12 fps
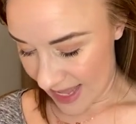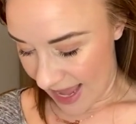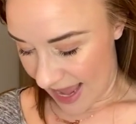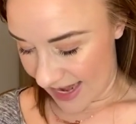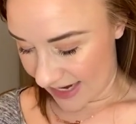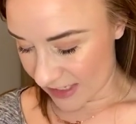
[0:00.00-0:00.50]

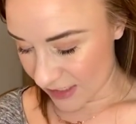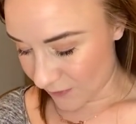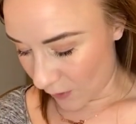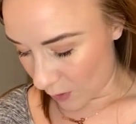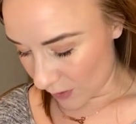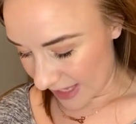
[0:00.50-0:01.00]
and
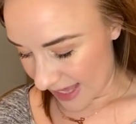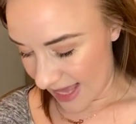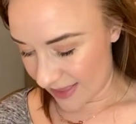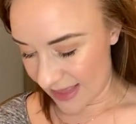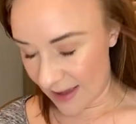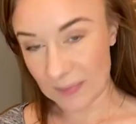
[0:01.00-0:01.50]

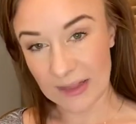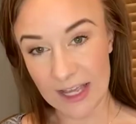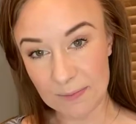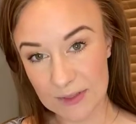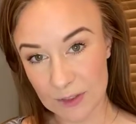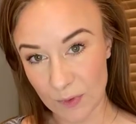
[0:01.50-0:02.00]
exfoliate them
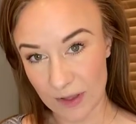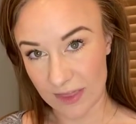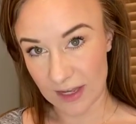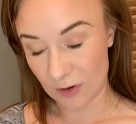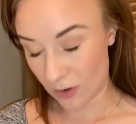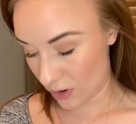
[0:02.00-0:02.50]
lips with
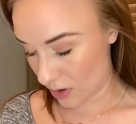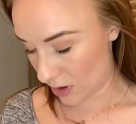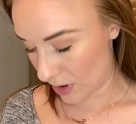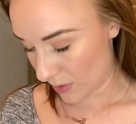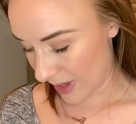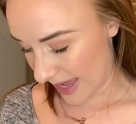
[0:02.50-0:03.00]
it, girl,
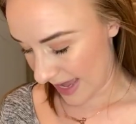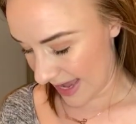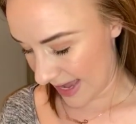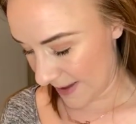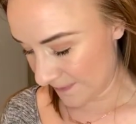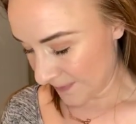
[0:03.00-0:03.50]

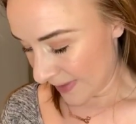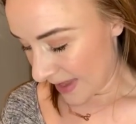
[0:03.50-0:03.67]
okay?